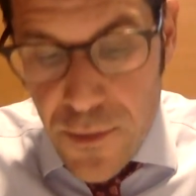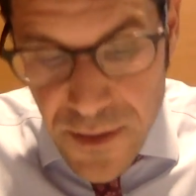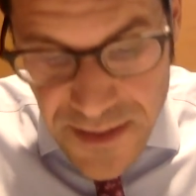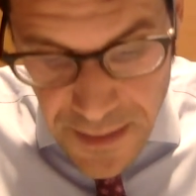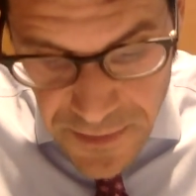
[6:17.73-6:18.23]

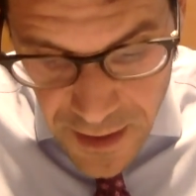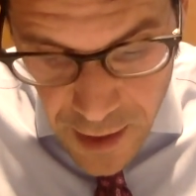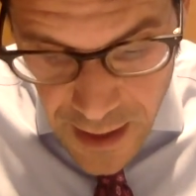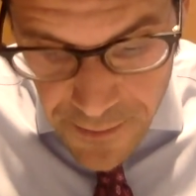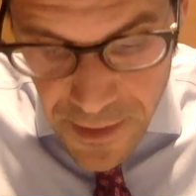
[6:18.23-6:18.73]

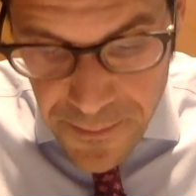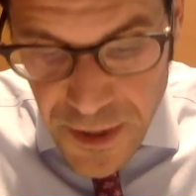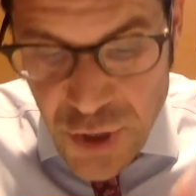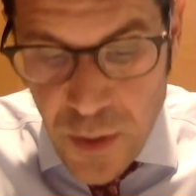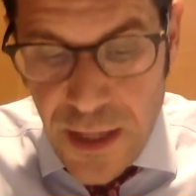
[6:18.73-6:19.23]

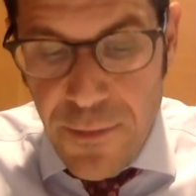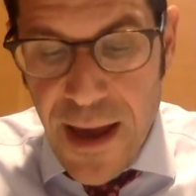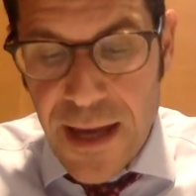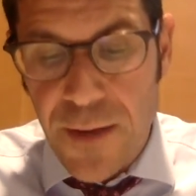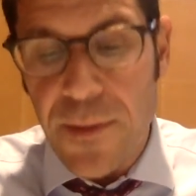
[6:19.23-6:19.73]
Bikshor
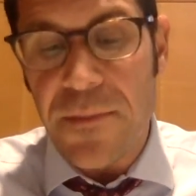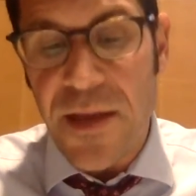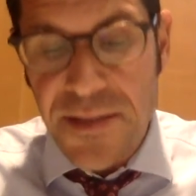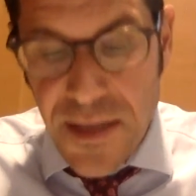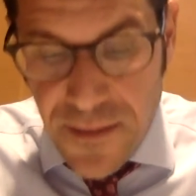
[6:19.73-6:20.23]
le'rachamim.
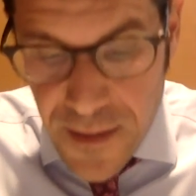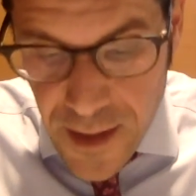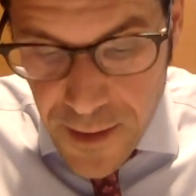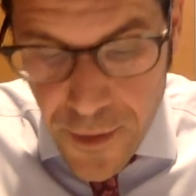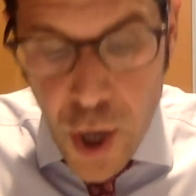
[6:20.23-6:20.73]
They say to
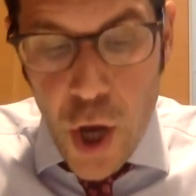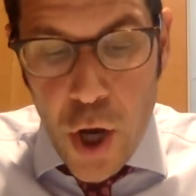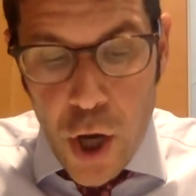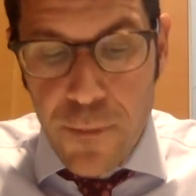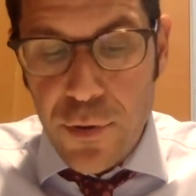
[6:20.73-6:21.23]
him,
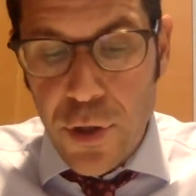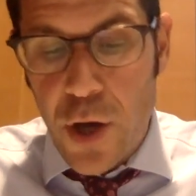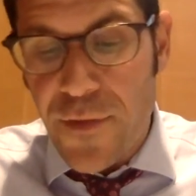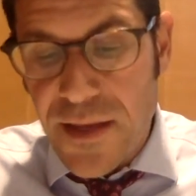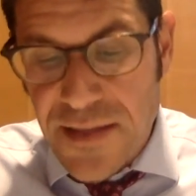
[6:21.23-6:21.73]

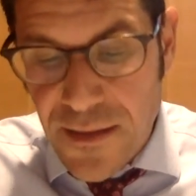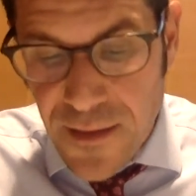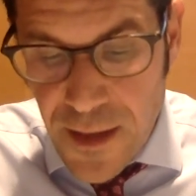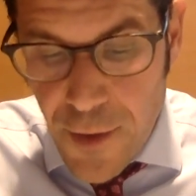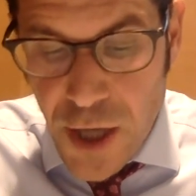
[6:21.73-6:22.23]
Amrulo. They say to
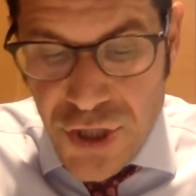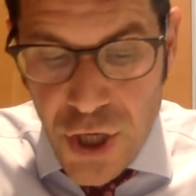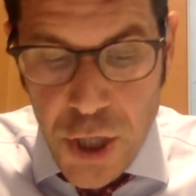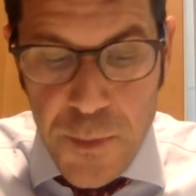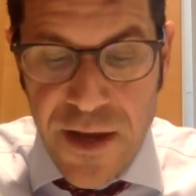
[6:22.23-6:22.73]
him, Ad
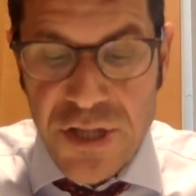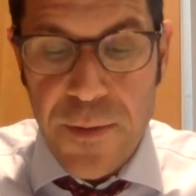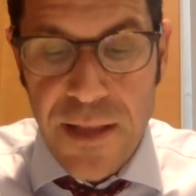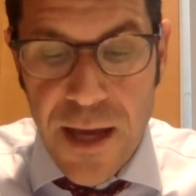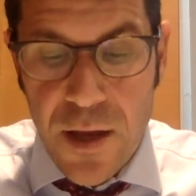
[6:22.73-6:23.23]
sha'anu
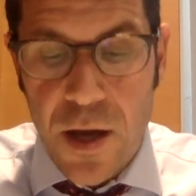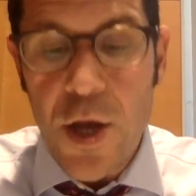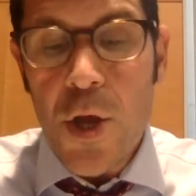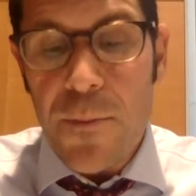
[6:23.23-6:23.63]
v'akshim alecha.